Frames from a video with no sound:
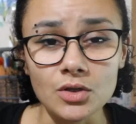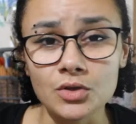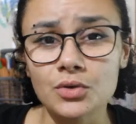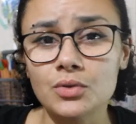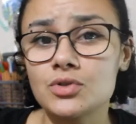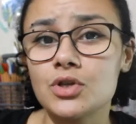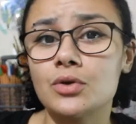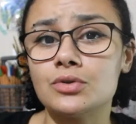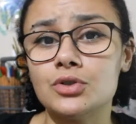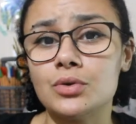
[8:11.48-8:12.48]
You could
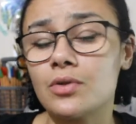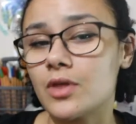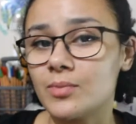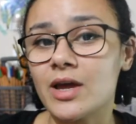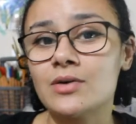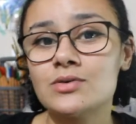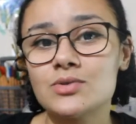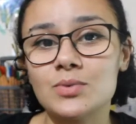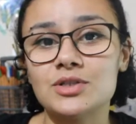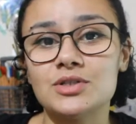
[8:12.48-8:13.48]
also do
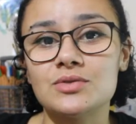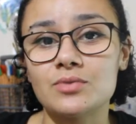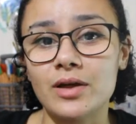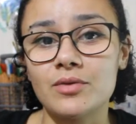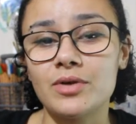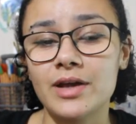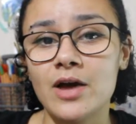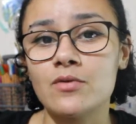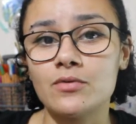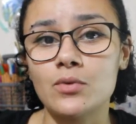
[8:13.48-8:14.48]
thumbnails, which is like a really
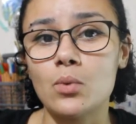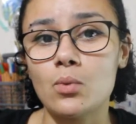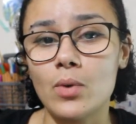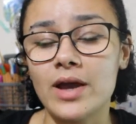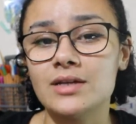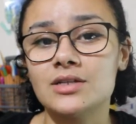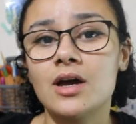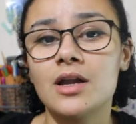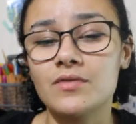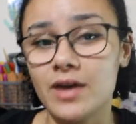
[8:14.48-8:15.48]
helpful way to
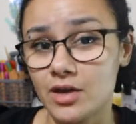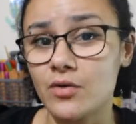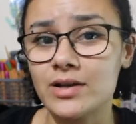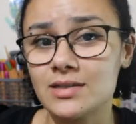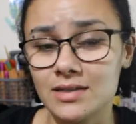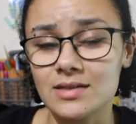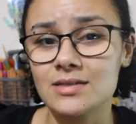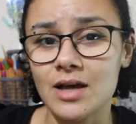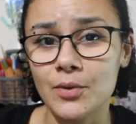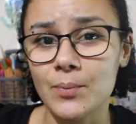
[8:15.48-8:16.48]
kind of get your ideas
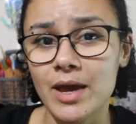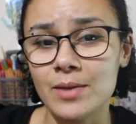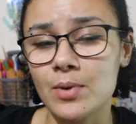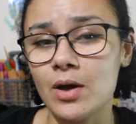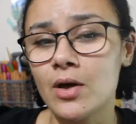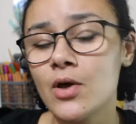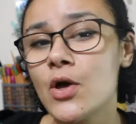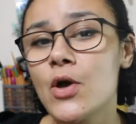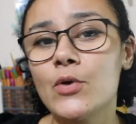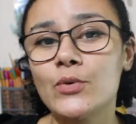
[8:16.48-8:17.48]
down on paper
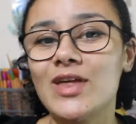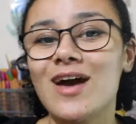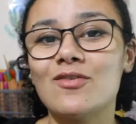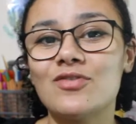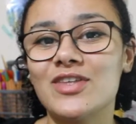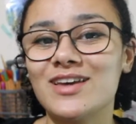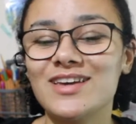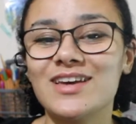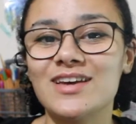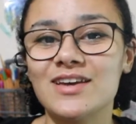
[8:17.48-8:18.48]
without
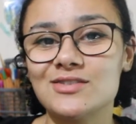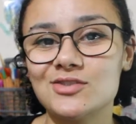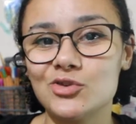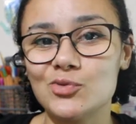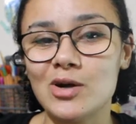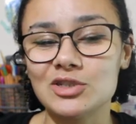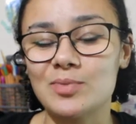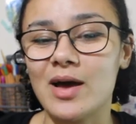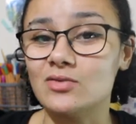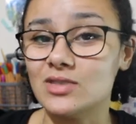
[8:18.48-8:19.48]
thinking too much
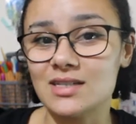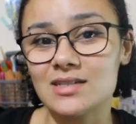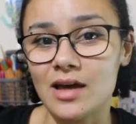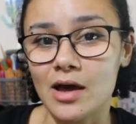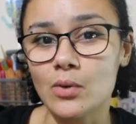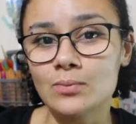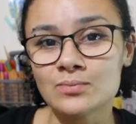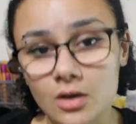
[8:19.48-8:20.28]
about detail.